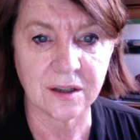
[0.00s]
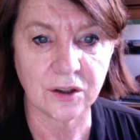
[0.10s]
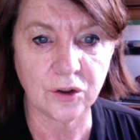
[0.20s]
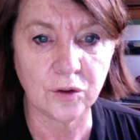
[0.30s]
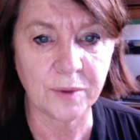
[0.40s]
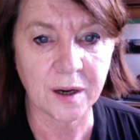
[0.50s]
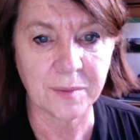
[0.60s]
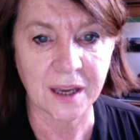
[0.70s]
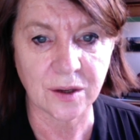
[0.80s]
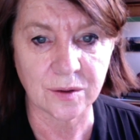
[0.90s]
You'd better
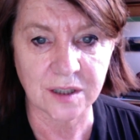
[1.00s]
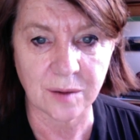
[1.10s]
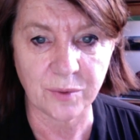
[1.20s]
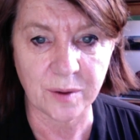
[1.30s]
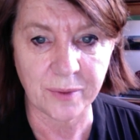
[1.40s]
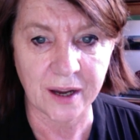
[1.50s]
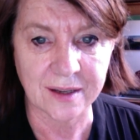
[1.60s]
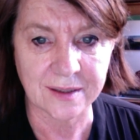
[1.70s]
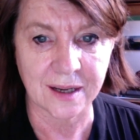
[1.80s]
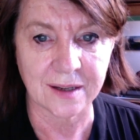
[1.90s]
make your temporary
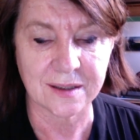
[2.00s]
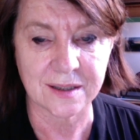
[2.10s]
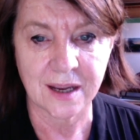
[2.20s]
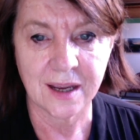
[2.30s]
pass-outs